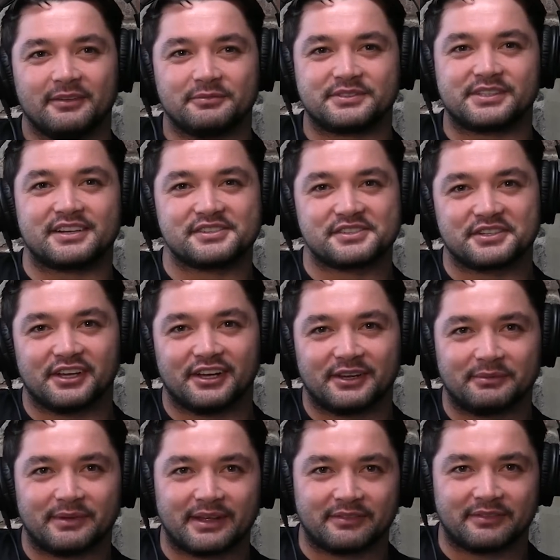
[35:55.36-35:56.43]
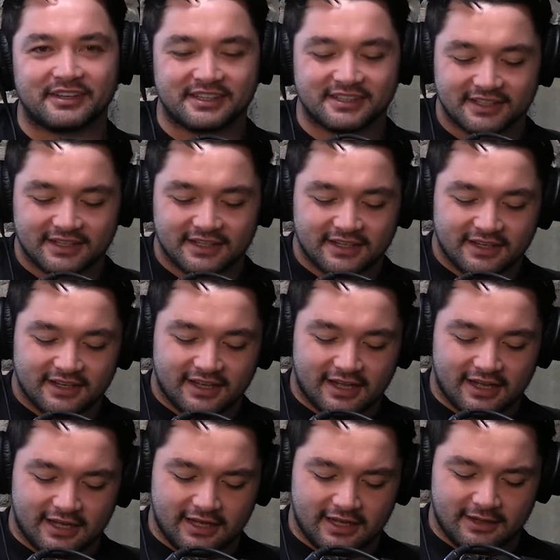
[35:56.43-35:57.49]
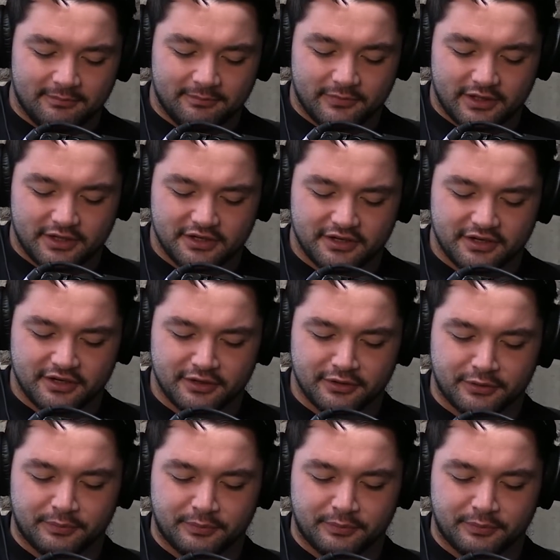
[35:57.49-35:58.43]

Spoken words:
sunshine maybe. I don't know.